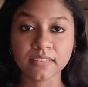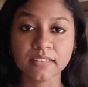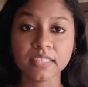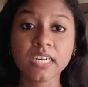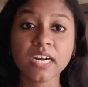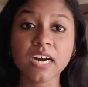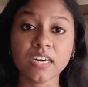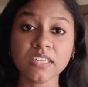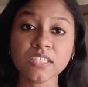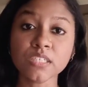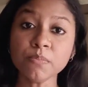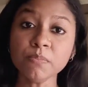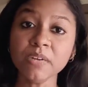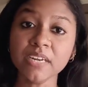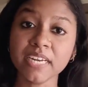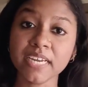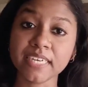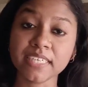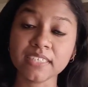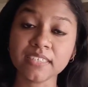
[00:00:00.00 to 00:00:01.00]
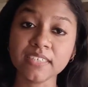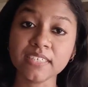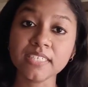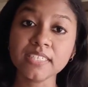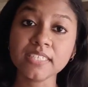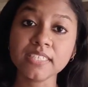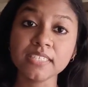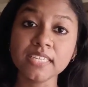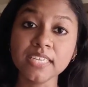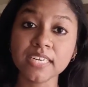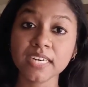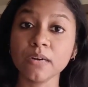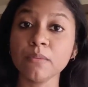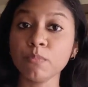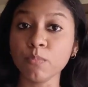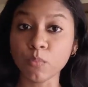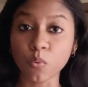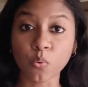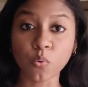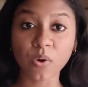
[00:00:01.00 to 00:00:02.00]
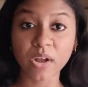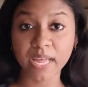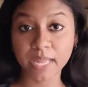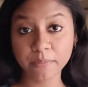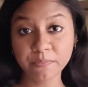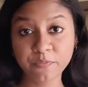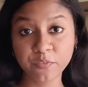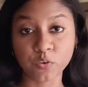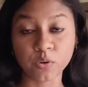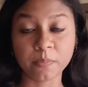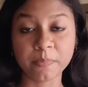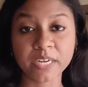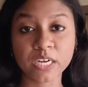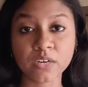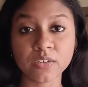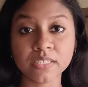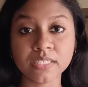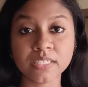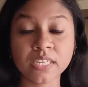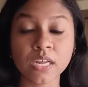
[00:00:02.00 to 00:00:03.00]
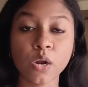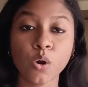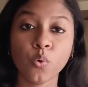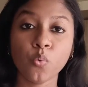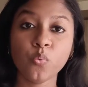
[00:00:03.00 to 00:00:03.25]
the customer letter is little more helpful because